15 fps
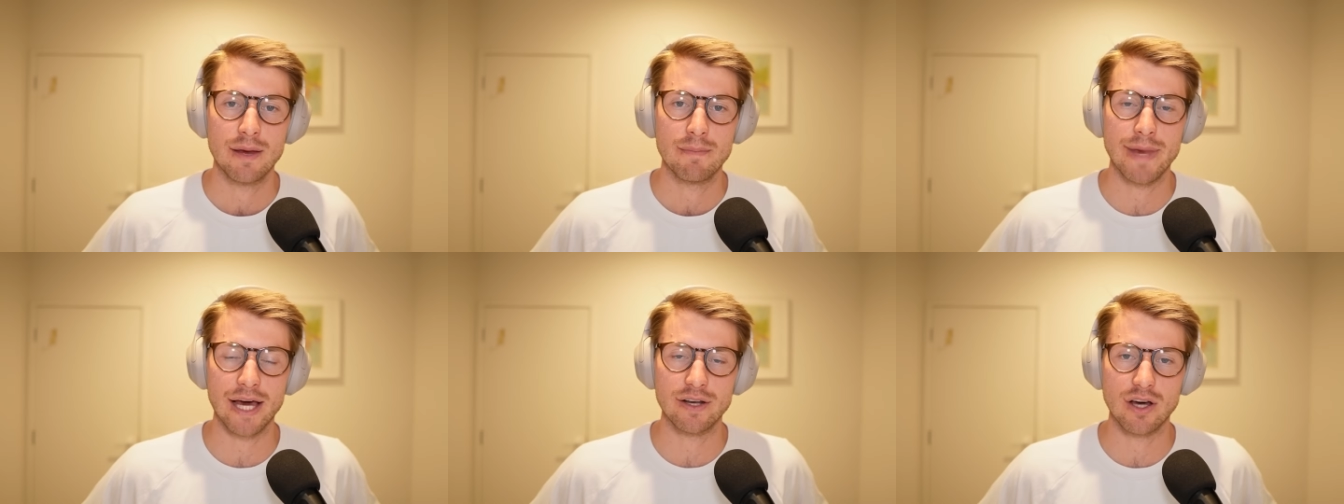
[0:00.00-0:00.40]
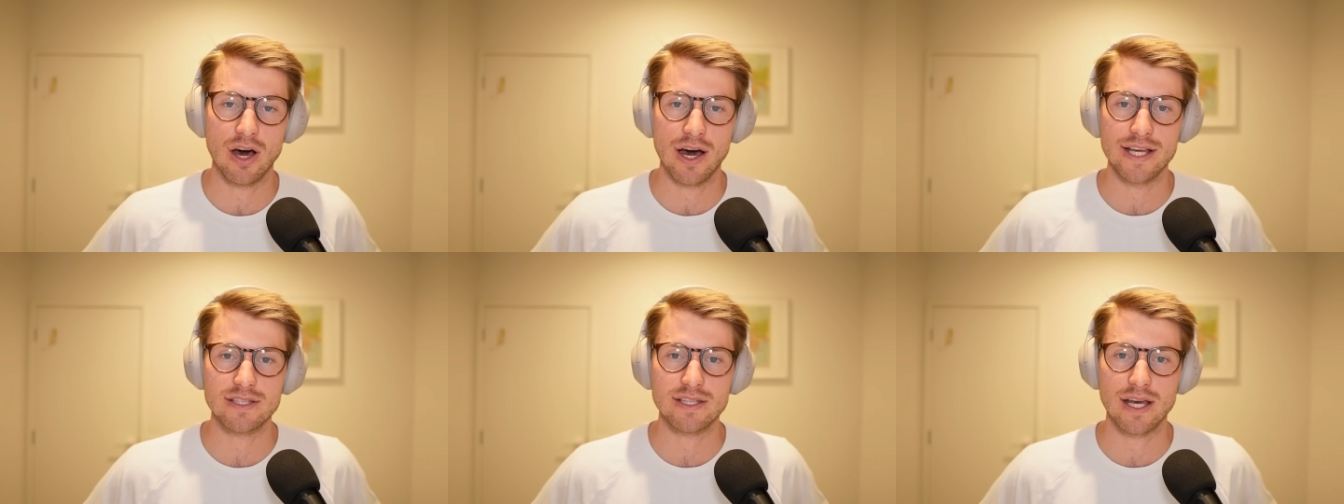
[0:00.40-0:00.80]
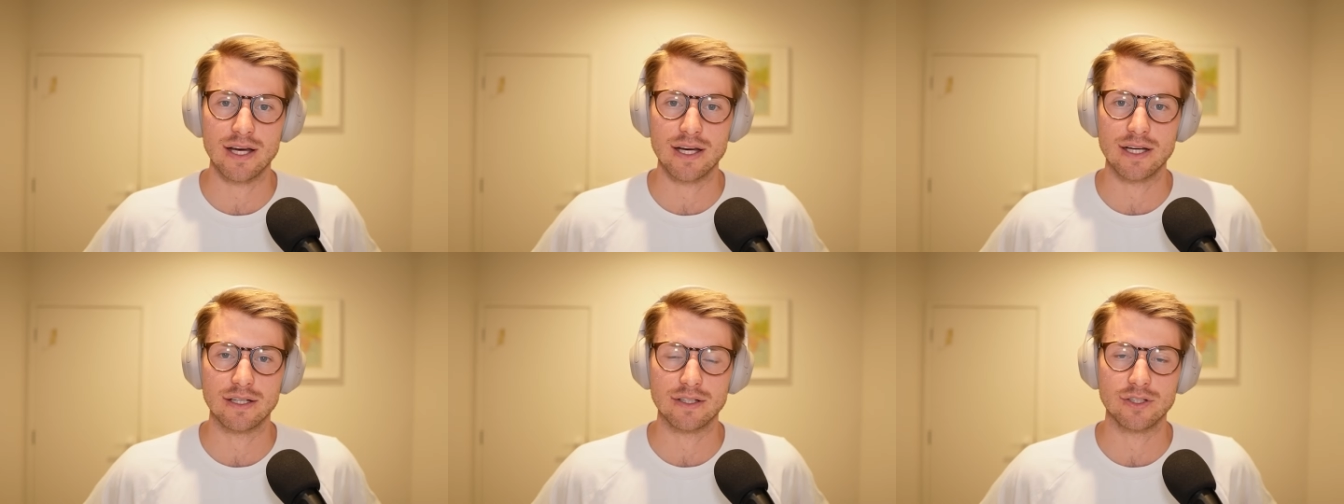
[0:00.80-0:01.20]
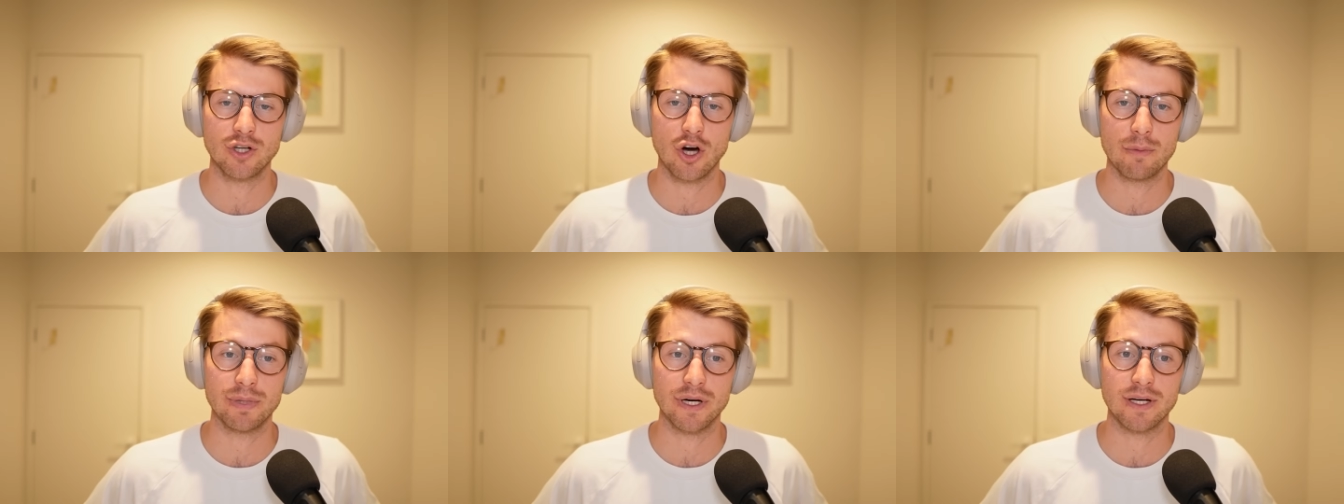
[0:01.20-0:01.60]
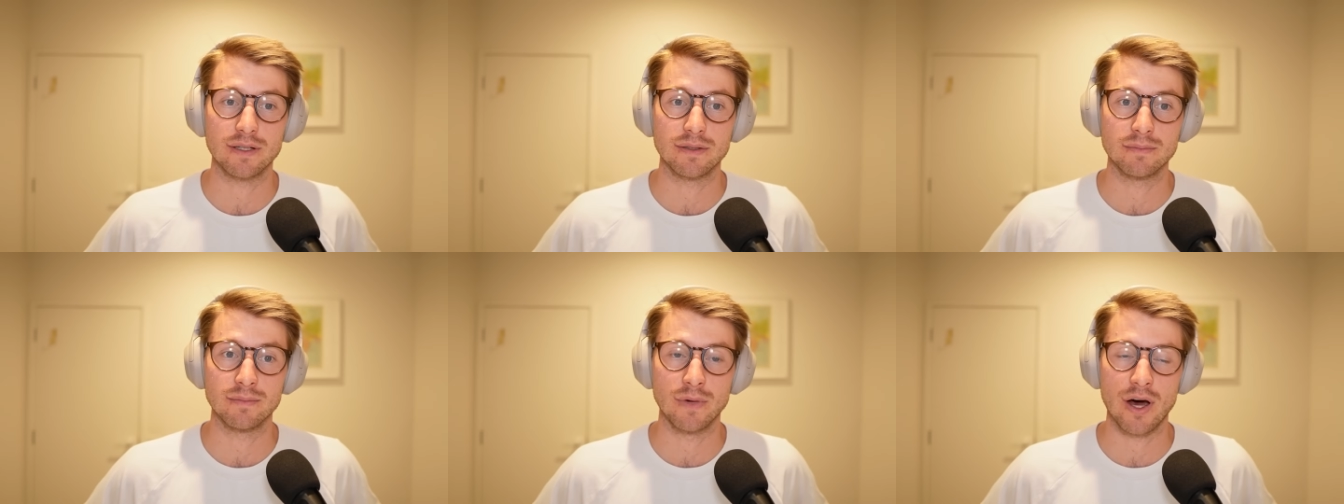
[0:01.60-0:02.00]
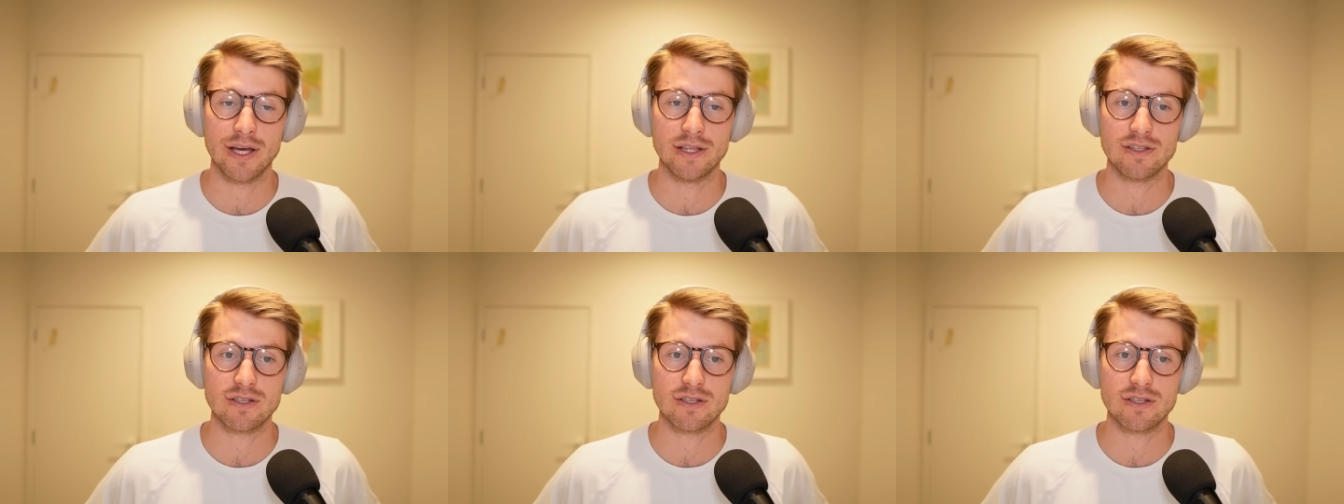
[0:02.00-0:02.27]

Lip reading: Mount Isa copper mine.